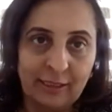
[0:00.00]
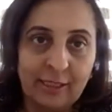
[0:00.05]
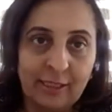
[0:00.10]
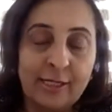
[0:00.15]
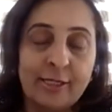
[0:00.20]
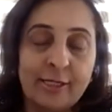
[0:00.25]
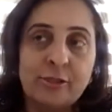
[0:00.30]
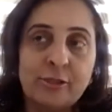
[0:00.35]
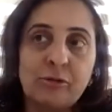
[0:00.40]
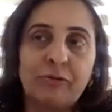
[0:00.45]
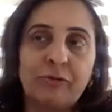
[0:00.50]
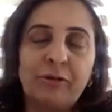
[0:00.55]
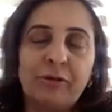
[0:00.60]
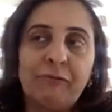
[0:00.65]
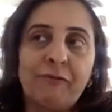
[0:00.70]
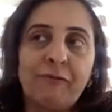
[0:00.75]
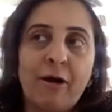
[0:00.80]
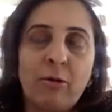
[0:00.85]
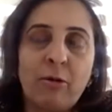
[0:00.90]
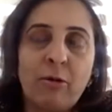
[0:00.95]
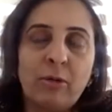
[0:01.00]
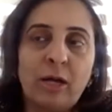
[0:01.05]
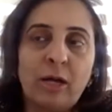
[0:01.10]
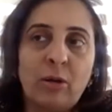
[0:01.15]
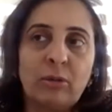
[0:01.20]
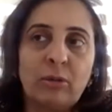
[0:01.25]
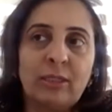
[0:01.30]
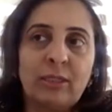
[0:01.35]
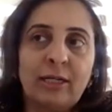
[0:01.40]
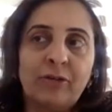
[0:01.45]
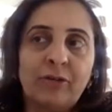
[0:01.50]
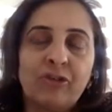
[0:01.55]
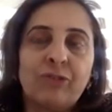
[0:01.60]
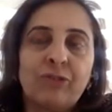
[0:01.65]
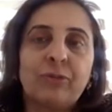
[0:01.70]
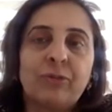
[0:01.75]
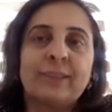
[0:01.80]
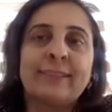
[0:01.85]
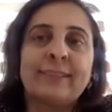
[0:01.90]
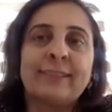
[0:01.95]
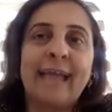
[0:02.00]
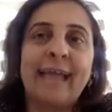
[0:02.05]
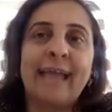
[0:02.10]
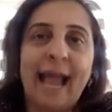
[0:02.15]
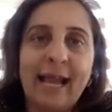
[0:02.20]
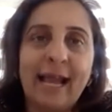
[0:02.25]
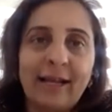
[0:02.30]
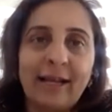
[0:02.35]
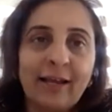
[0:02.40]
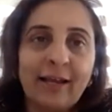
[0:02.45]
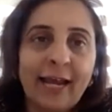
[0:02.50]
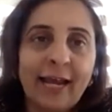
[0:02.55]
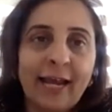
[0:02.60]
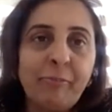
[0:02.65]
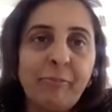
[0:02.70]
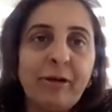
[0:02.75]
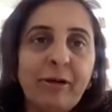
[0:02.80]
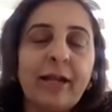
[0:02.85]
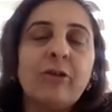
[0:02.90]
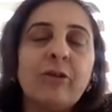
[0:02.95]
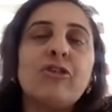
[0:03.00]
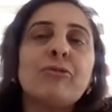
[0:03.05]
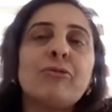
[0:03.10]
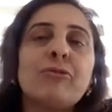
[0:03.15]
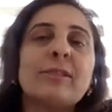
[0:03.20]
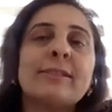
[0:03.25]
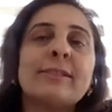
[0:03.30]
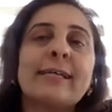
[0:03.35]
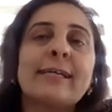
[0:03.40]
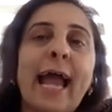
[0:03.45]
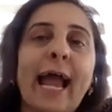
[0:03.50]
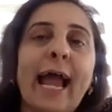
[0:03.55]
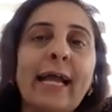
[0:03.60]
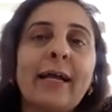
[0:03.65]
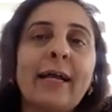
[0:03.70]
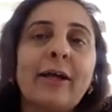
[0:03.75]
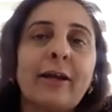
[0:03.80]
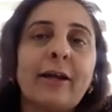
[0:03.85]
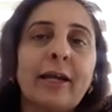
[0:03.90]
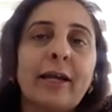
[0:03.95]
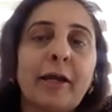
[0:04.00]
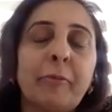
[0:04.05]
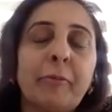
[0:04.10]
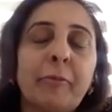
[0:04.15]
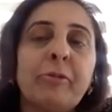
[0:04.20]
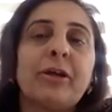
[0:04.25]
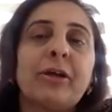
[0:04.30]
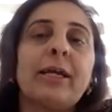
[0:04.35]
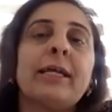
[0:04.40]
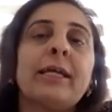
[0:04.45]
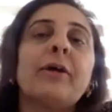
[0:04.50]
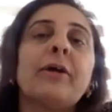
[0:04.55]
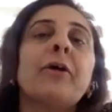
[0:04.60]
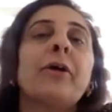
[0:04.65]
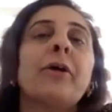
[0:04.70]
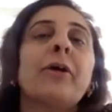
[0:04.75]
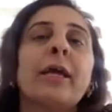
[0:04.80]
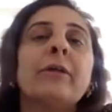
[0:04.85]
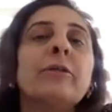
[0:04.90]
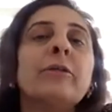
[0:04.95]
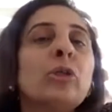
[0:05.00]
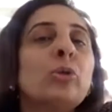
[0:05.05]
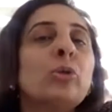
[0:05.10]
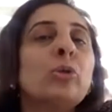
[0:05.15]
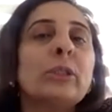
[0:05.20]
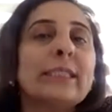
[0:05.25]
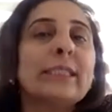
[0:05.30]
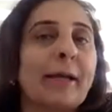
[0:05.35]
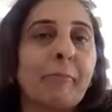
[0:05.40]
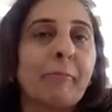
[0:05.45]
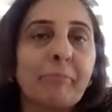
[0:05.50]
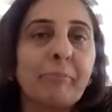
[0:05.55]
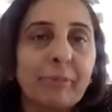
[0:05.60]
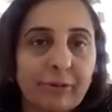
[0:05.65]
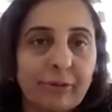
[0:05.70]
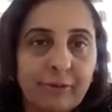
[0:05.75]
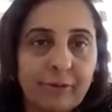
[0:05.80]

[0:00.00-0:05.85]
So we found out that she was gang raped, and she was gang raped in a Hindu temple,